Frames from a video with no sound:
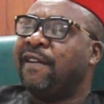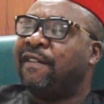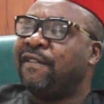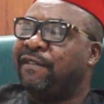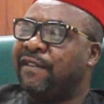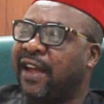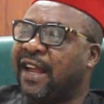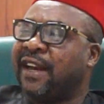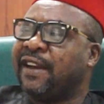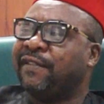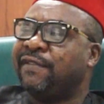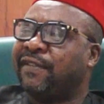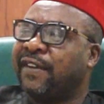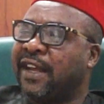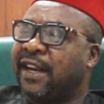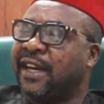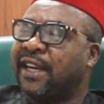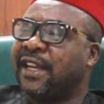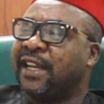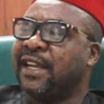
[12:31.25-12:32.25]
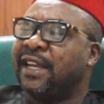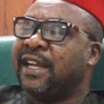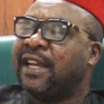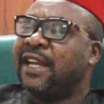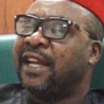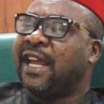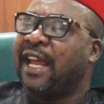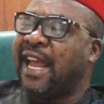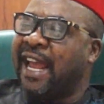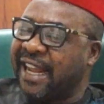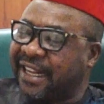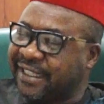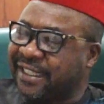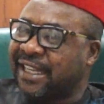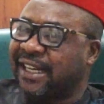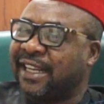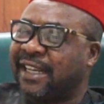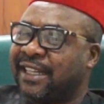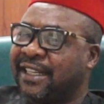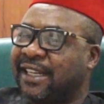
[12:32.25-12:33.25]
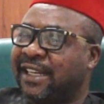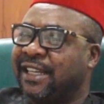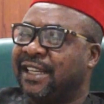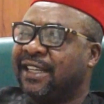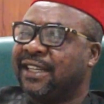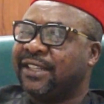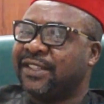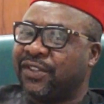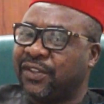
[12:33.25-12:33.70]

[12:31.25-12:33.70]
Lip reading: very, very excellently,